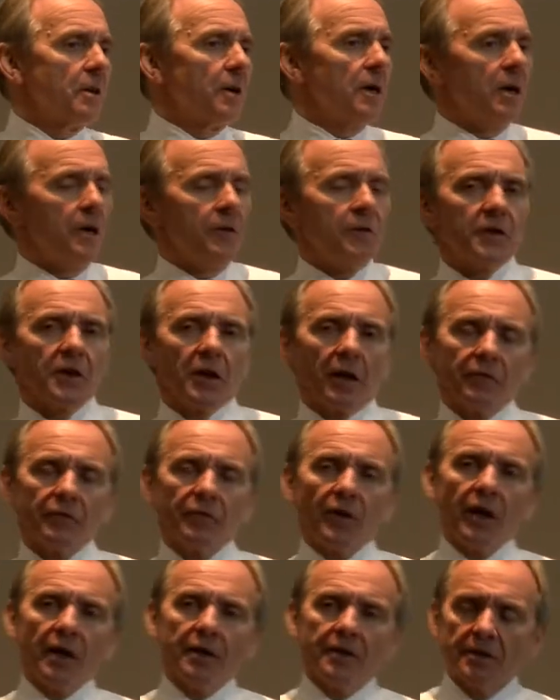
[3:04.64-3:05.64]
that I
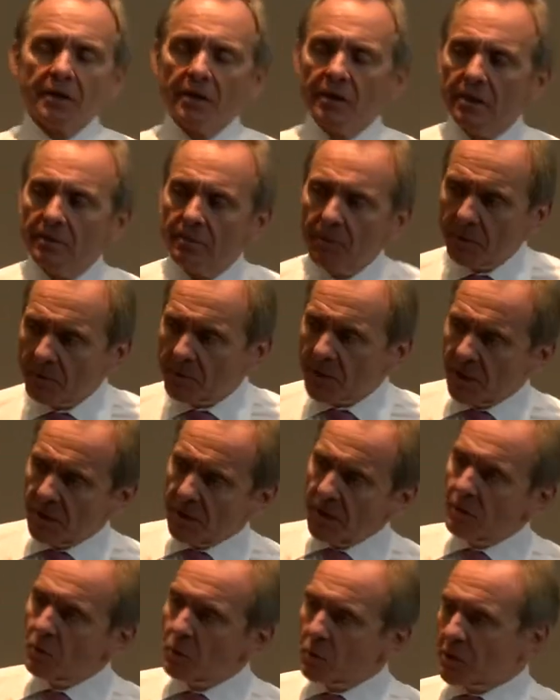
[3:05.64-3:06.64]
find in the public
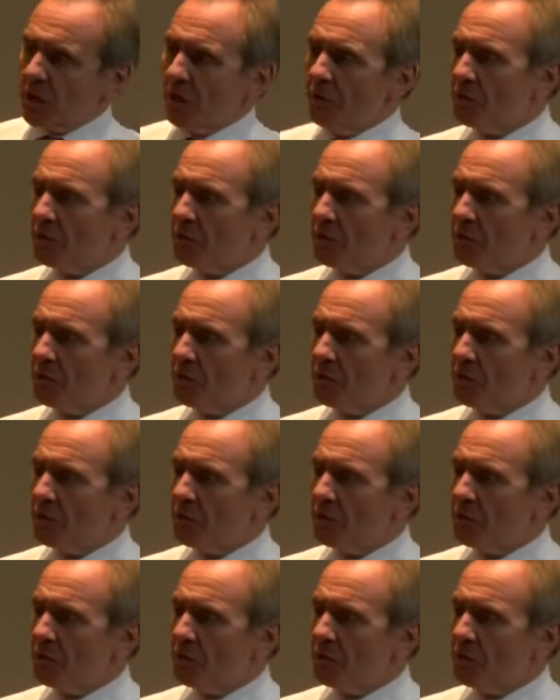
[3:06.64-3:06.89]
sector. They're also